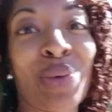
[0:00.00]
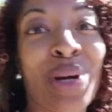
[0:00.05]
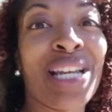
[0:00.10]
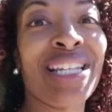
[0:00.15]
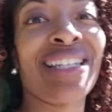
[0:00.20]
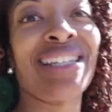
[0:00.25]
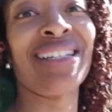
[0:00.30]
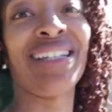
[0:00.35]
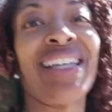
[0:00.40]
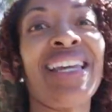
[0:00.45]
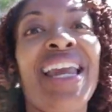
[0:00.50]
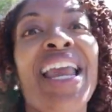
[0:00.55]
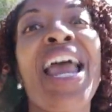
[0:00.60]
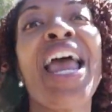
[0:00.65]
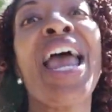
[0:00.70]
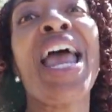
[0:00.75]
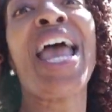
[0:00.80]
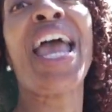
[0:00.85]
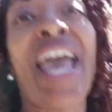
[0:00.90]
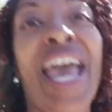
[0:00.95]
recently
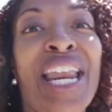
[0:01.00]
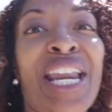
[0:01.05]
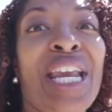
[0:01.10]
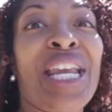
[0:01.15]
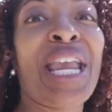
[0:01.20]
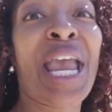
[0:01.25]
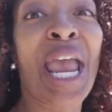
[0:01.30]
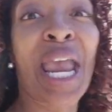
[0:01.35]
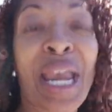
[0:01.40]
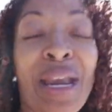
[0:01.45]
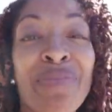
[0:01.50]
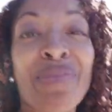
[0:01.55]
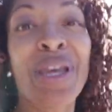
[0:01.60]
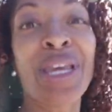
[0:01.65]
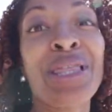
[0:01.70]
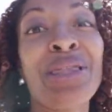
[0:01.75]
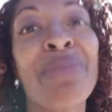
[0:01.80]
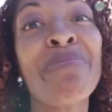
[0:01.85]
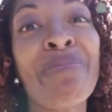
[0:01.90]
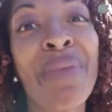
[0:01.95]
and it came
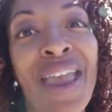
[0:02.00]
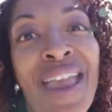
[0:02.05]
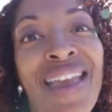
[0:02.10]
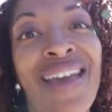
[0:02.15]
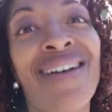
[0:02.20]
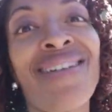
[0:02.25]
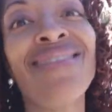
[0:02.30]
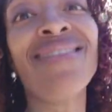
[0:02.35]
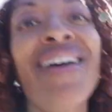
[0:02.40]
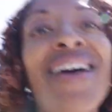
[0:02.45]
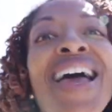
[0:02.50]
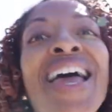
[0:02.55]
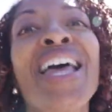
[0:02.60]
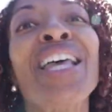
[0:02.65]
in the mail.